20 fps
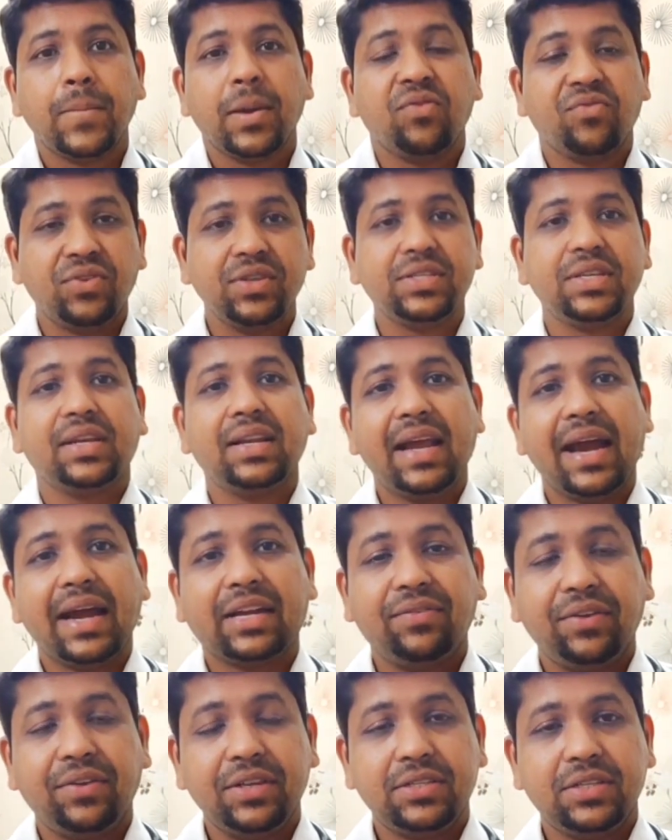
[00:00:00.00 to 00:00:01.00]
physical
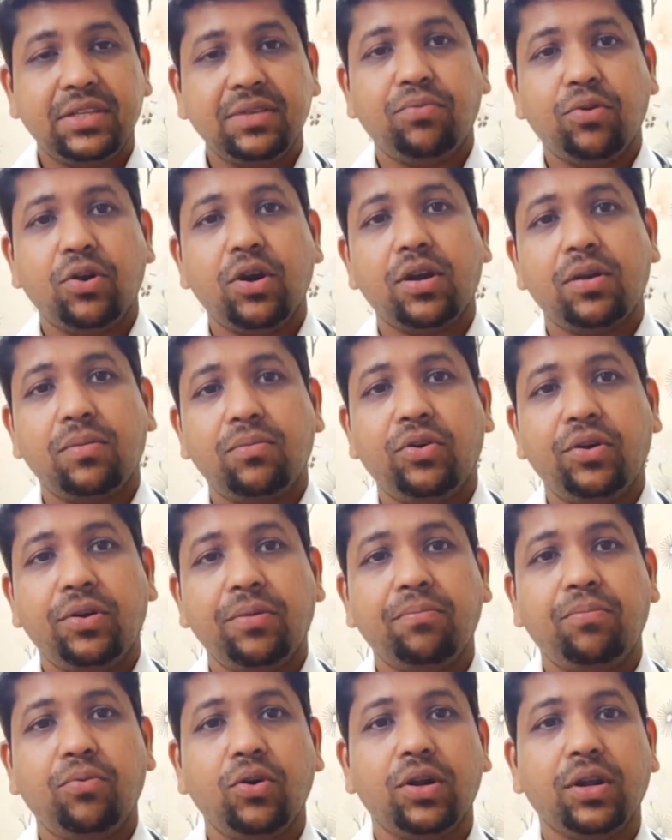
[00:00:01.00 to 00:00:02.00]
activity is important, more
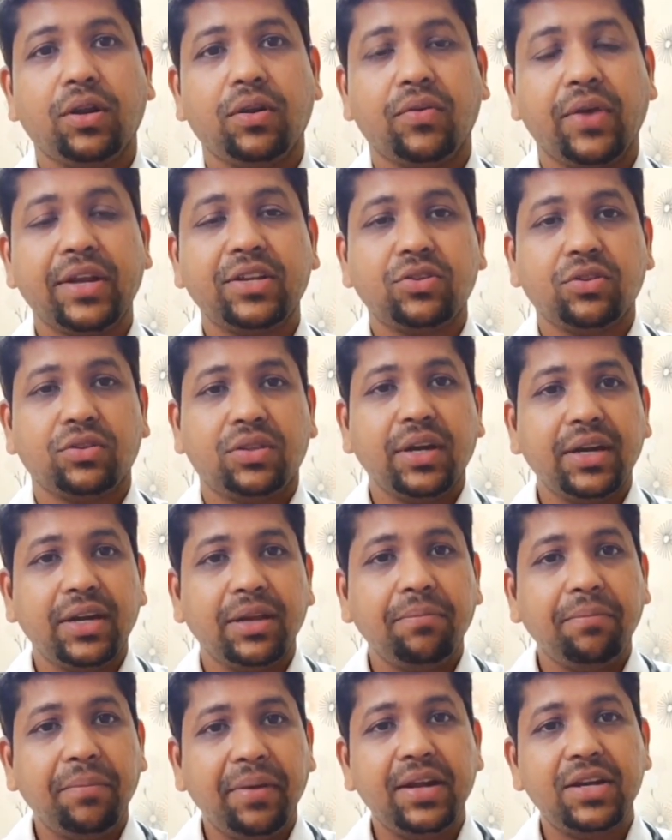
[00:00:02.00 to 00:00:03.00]
important, right? So 30
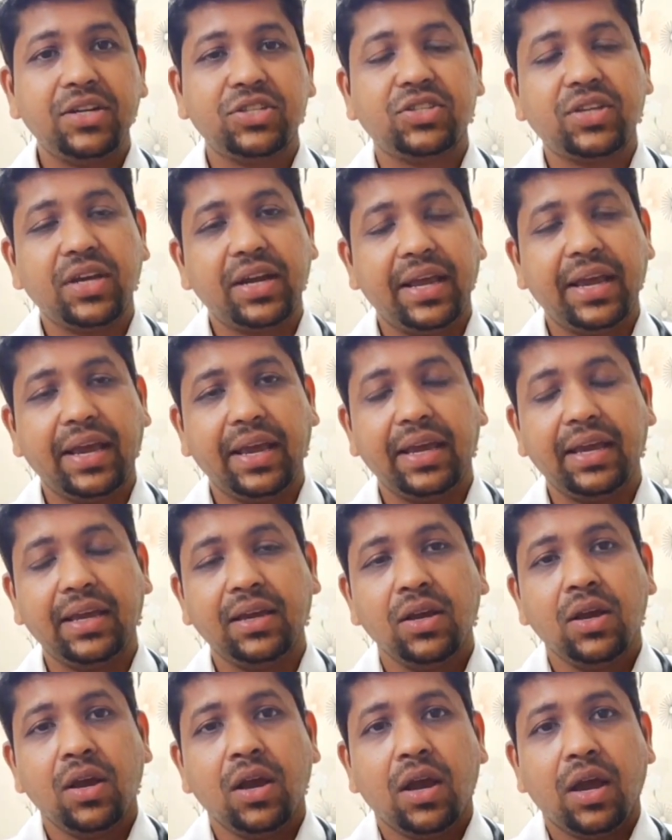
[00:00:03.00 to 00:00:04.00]
minutes a day,
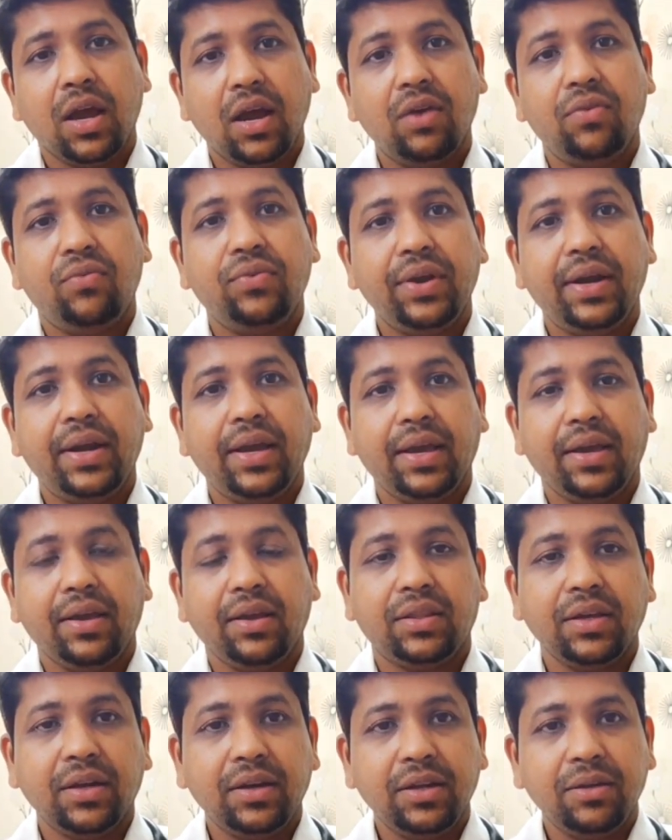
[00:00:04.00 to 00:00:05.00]
every day,
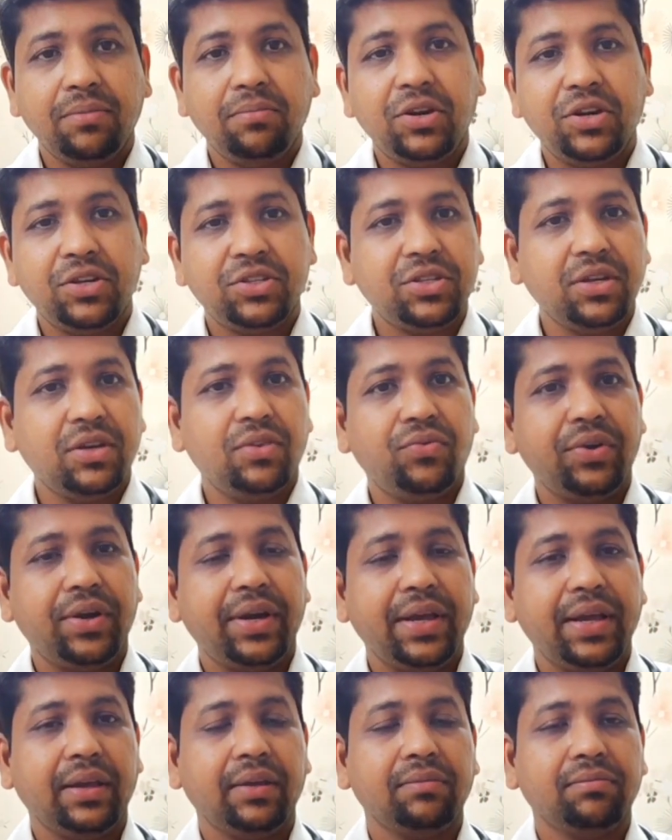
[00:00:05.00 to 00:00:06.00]
30 minutes every
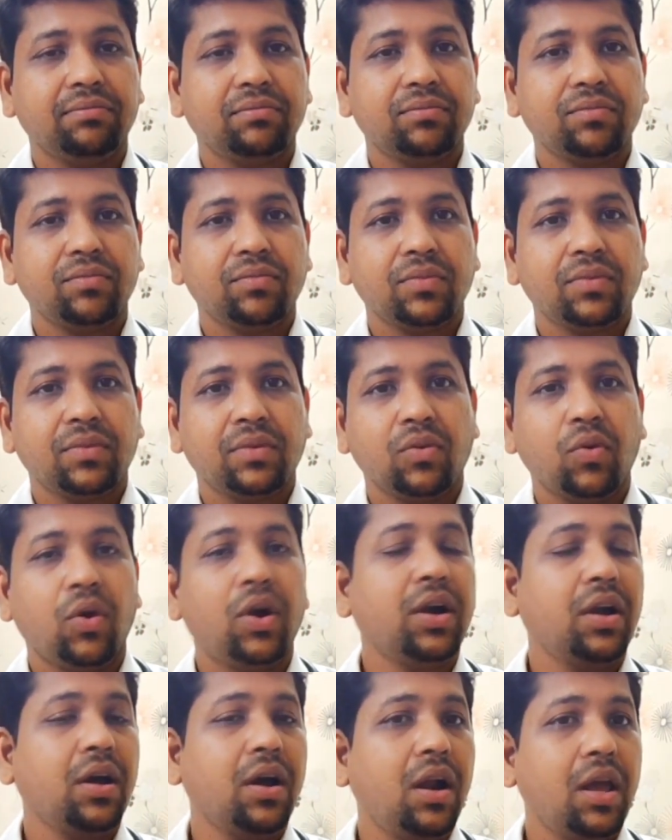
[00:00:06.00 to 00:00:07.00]
day.
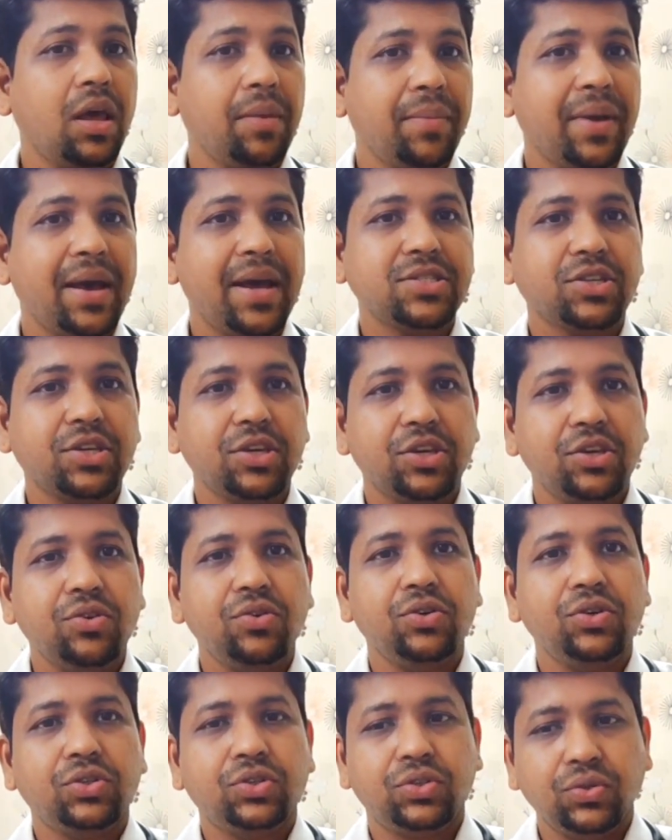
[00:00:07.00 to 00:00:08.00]
What all I'm asking
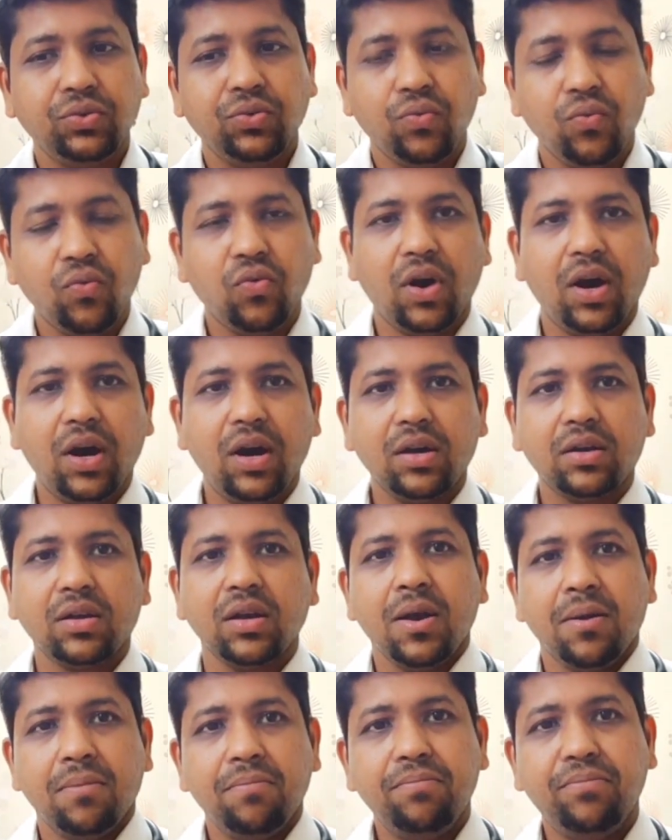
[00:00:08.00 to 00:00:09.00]
you to walk,
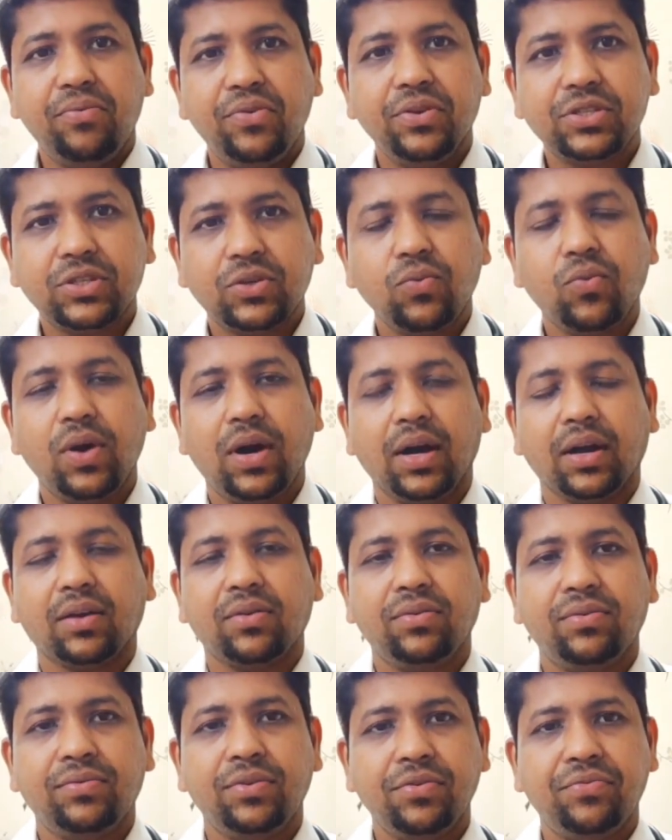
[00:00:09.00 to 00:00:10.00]
brisk walk,
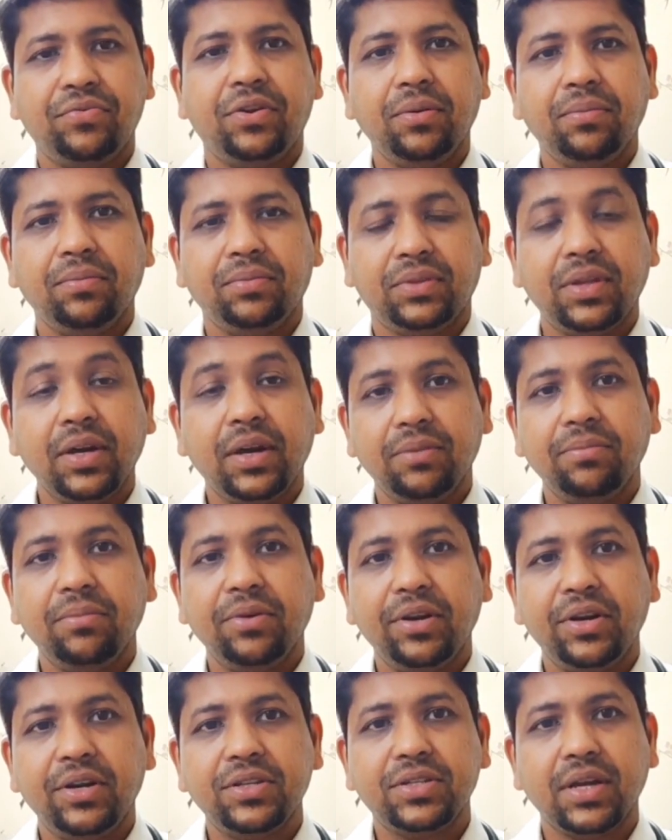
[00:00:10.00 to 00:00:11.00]
30
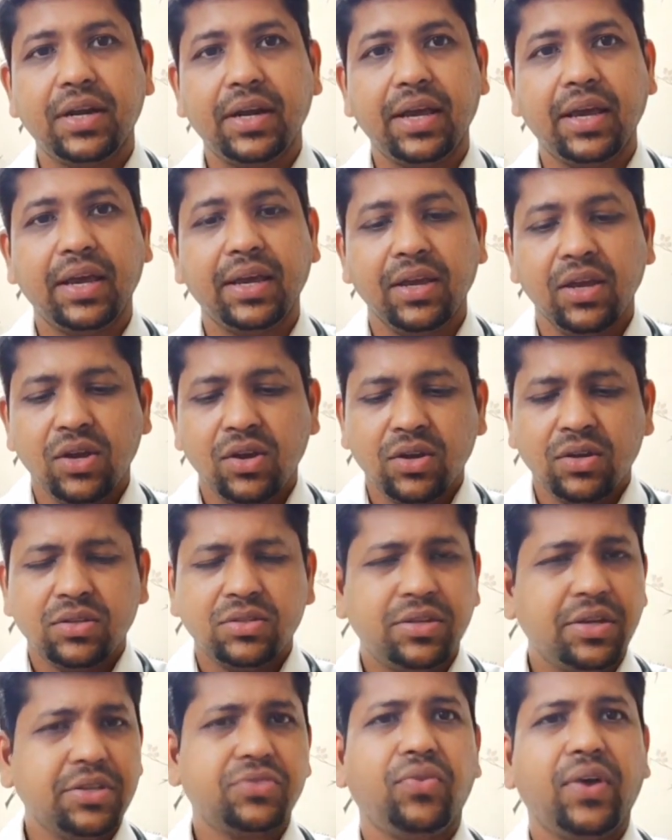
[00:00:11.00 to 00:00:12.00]
minutes a day,
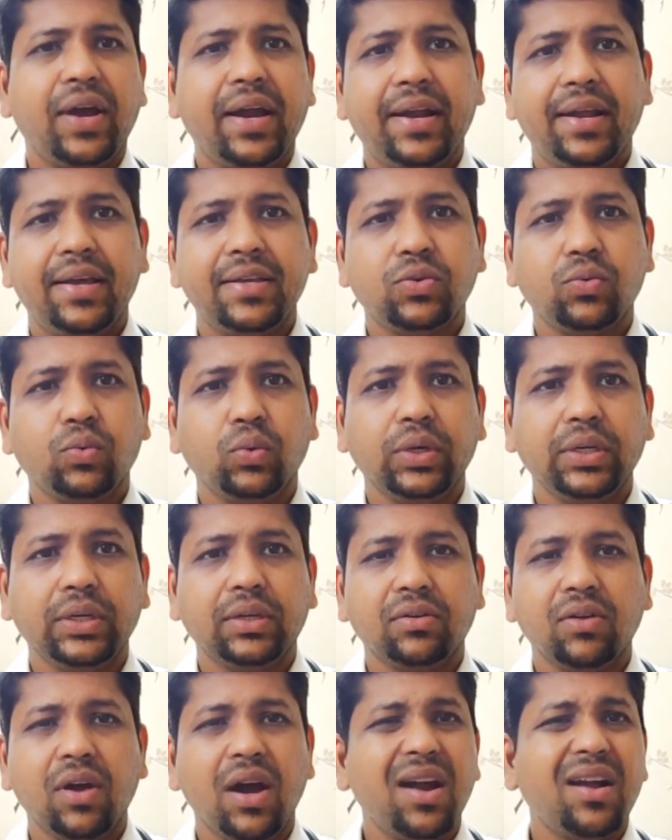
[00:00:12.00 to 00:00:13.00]
just 5 days a week.
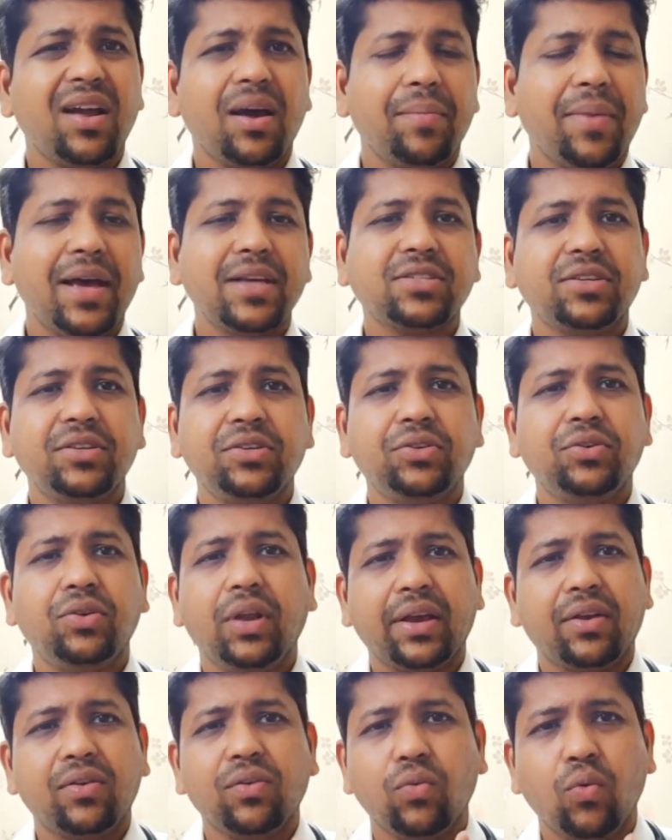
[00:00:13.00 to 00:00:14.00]
Not I'm asking you to
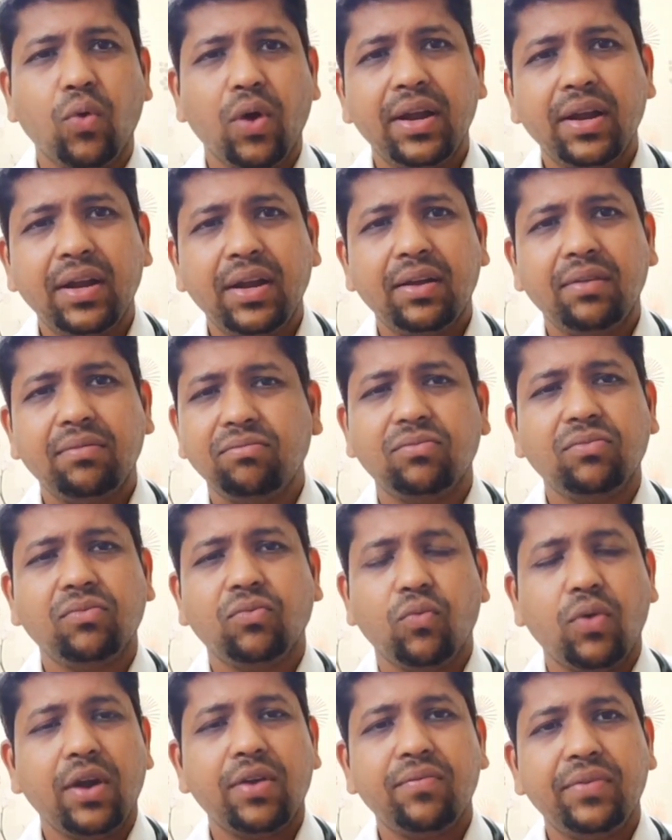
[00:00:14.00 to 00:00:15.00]
like one
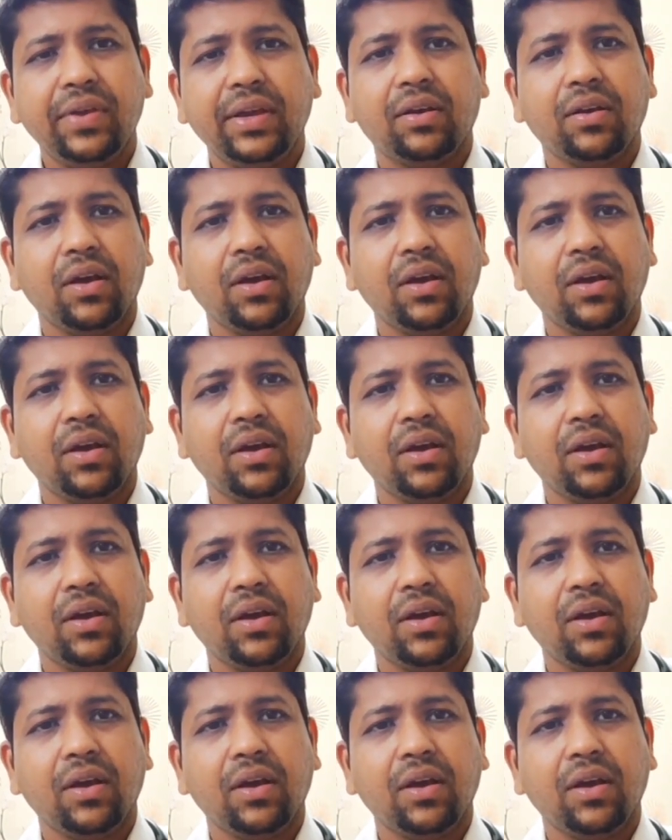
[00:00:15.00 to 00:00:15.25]
week,